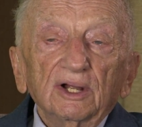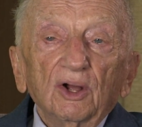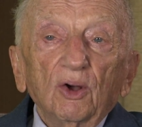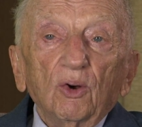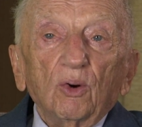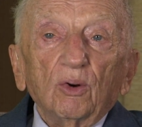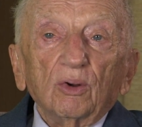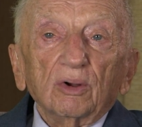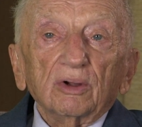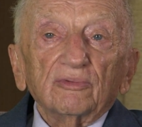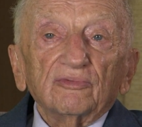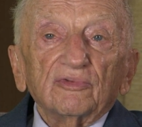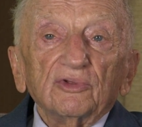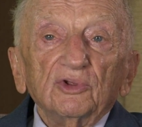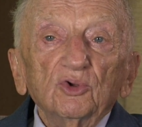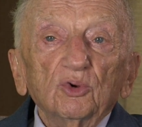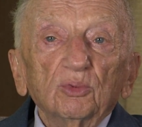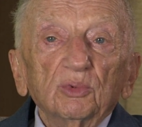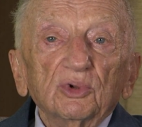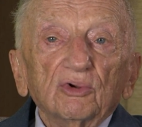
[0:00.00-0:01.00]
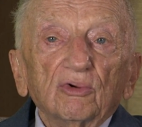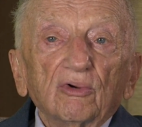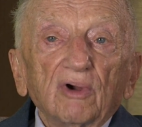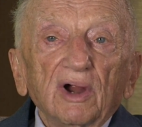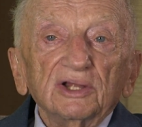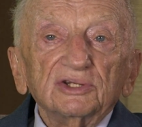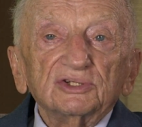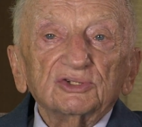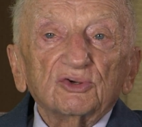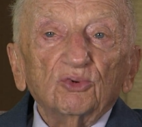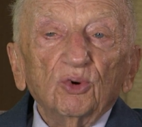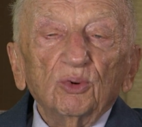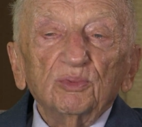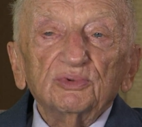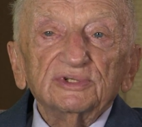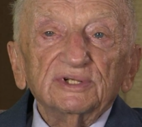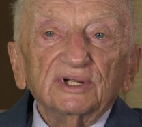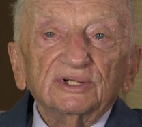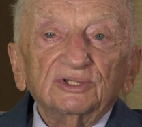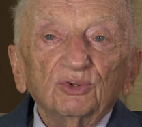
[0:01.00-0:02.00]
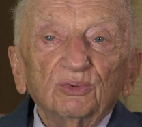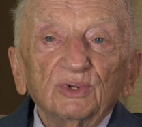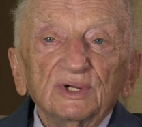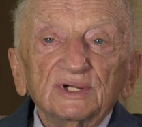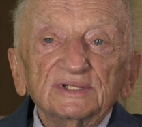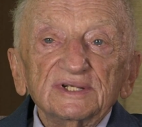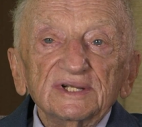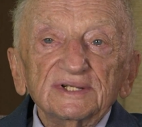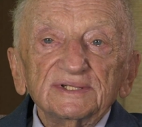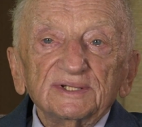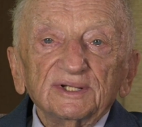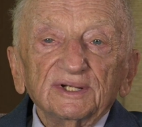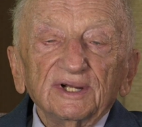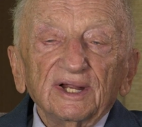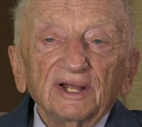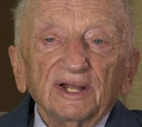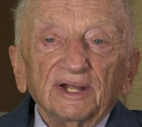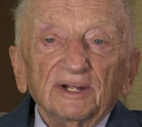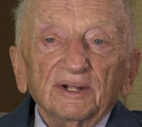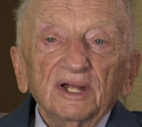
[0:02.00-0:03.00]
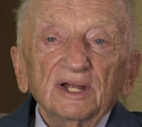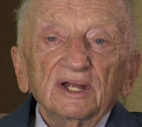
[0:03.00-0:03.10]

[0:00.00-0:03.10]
All of the human rights groups that do exist today.